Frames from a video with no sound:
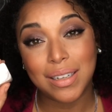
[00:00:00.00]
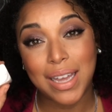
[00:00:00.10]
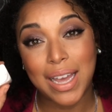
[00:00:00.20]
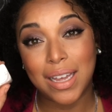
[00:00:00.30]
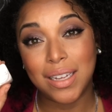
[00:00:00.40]

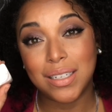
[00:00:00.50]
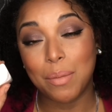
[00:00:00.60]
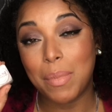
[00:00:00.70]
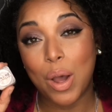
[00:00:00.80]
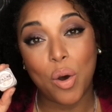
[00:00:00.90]
had
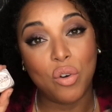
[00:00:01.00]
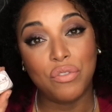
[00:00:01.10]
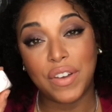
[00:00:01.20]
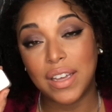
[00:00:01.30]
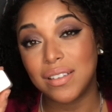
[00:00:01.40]
my whole
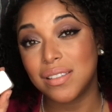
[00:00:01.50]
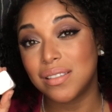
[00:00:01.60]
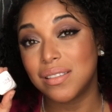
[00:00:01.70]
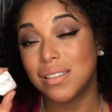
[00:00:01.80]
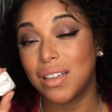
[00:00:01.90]

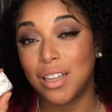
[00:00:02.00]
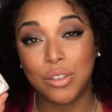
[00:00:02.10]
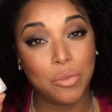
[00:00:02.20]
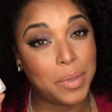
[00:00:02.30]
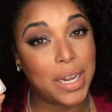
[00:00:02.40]
face
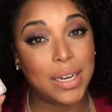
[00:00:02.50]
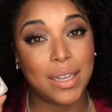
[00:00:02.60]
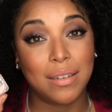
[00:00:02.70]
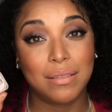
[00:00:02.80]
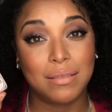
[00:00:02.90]

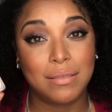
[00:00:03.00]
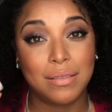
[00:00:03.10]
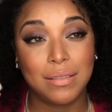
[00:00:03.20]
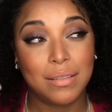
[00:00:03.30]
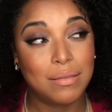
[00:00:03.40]
illuminating.
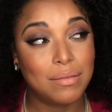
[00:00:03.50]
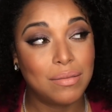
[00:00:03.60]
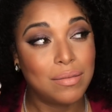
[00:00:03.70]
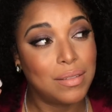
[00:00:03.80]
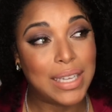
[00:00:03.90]

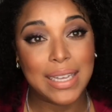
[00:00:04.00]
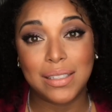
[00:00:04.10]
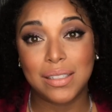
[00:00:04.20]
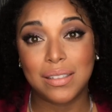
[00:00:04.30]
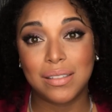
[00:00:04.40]
Yes.